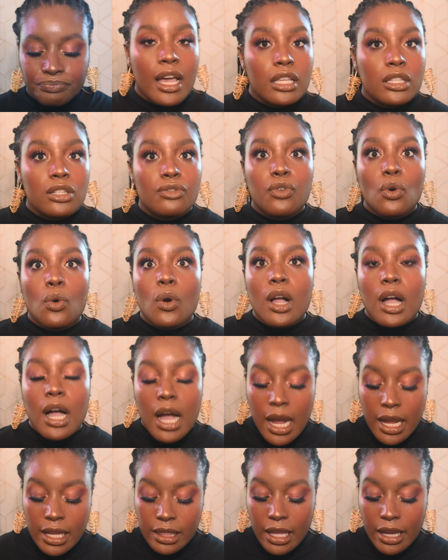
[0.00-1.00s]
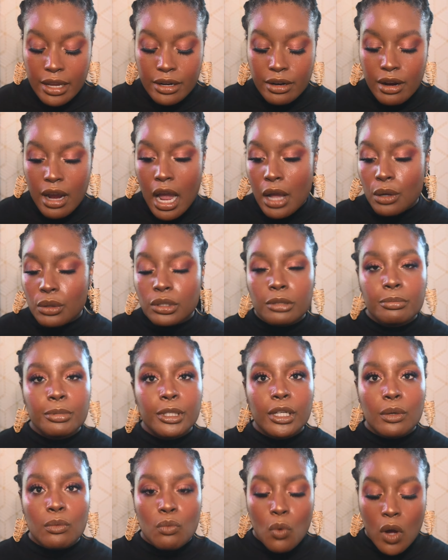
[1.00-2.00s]
As for highlighter, I only
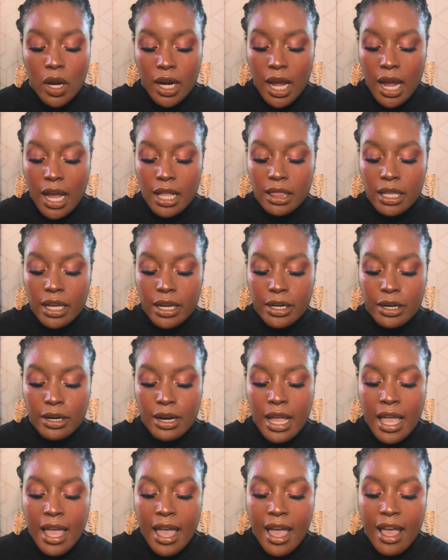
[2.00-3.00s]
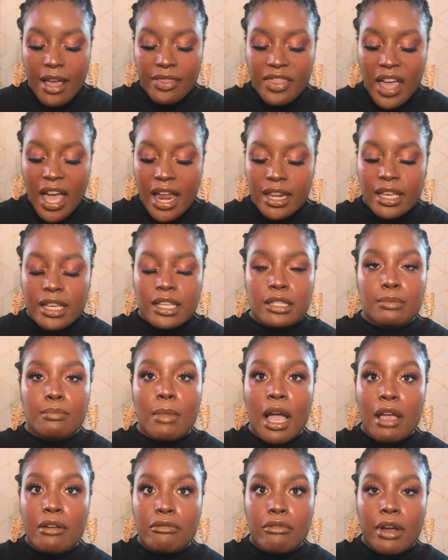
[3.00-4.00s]
put in one highlighter, and that is
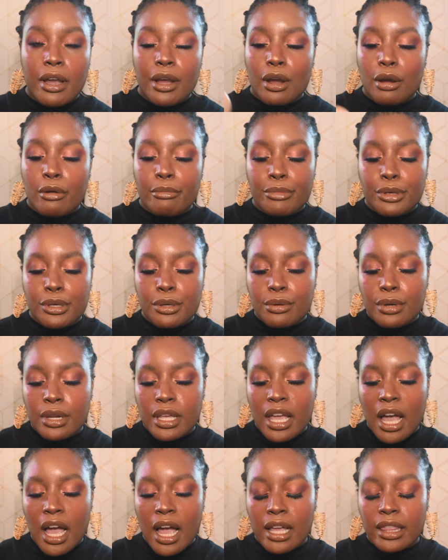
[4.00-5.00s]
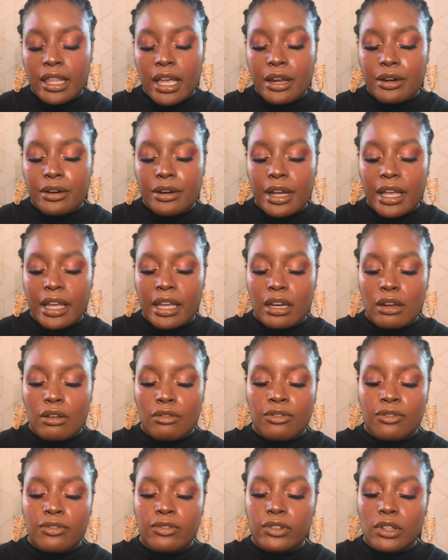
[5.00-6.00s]
my Rare Beauty highlighter
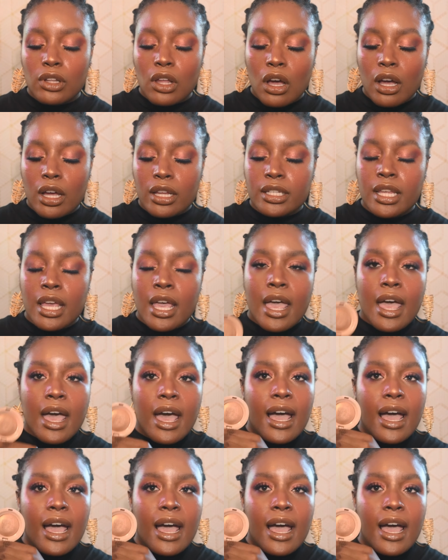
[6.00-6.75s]
in Flaunt.